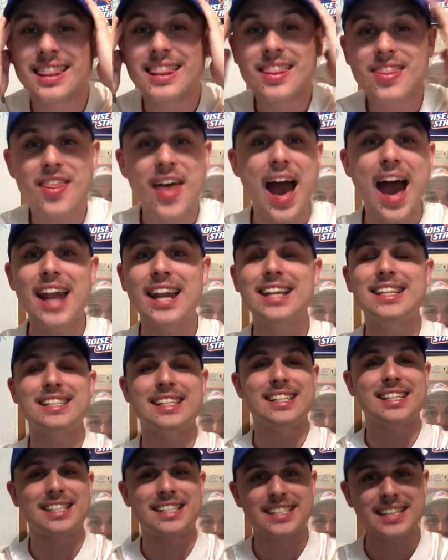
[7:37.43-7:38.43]
That is
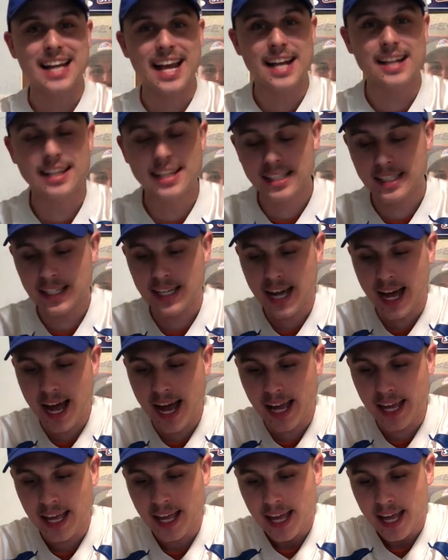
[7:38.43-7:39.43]
insane. This
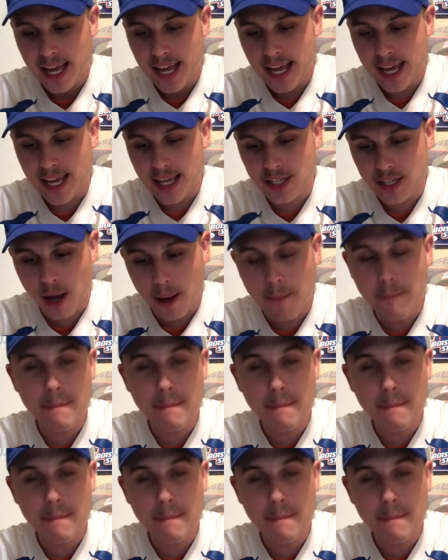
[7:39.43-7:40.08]
guy is